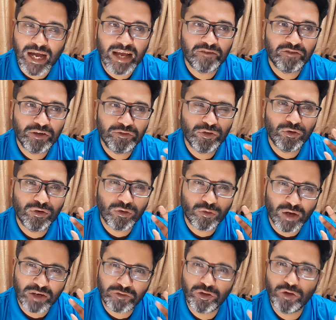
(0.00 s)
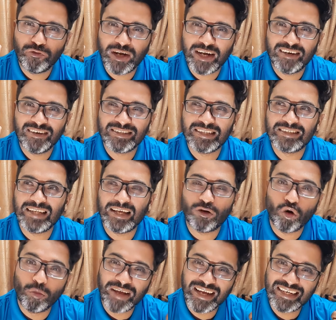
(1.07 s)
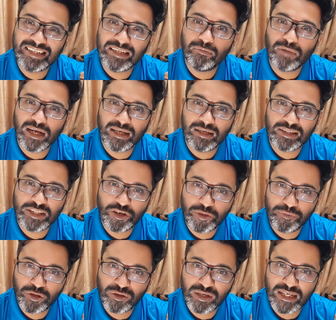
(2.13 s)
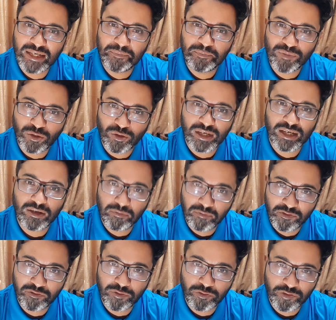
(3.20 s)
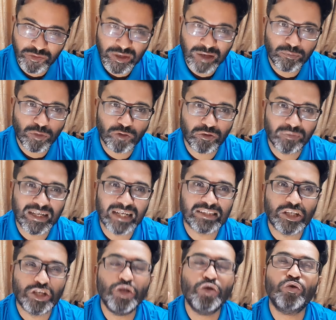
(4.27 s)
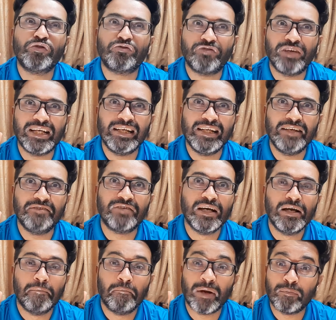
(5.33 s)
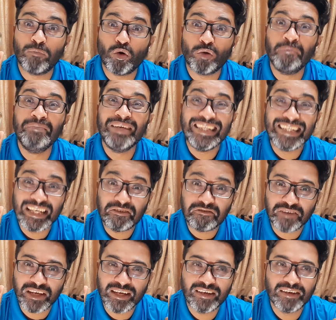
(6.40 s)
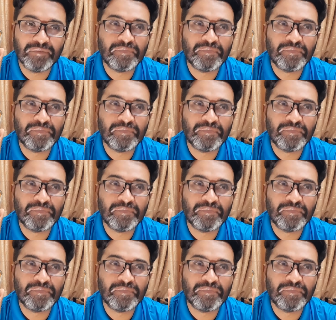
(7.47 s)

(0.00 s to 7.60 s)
I have reviewed quite a few fragrances like Womanity by Thierry Mugler, okay? Female perfume that has a huge fig leaf, but more milky fig.